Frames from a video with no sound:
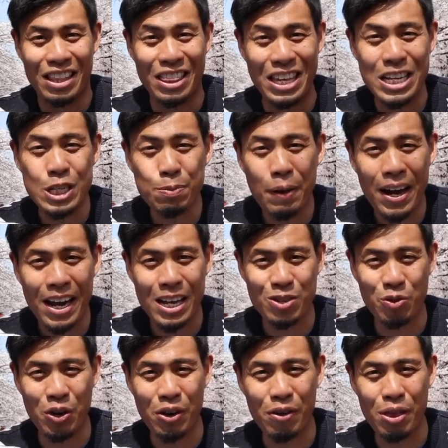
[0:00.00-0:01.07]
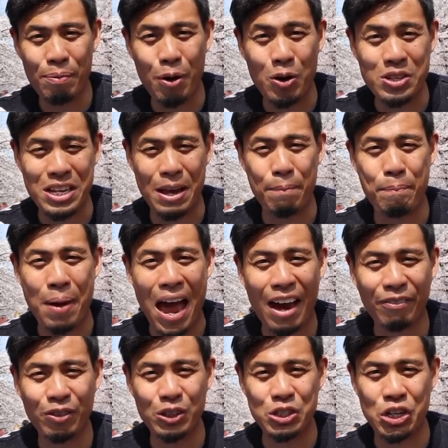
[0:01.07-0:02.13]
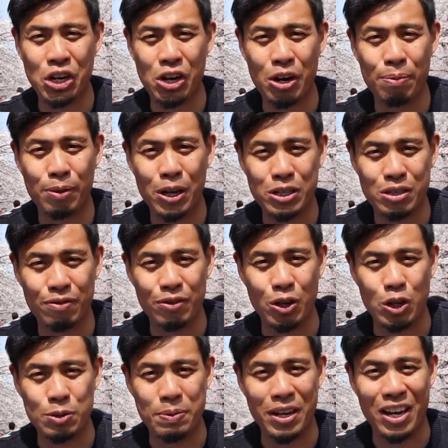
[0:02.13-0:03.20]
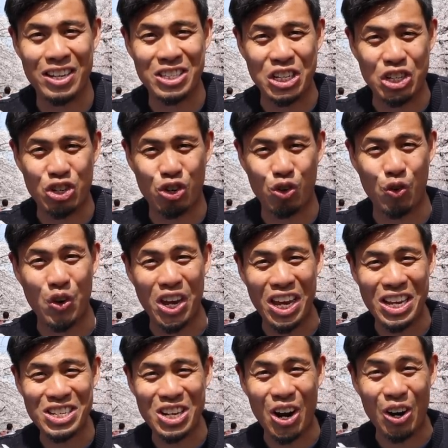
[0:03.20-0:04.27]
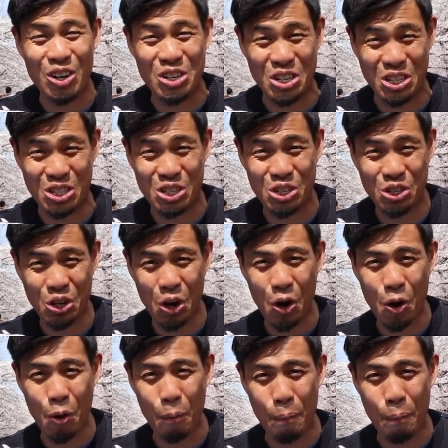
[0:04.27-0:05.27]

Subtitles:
This spot has one of the most impactful cherry blossom views because the trees are just so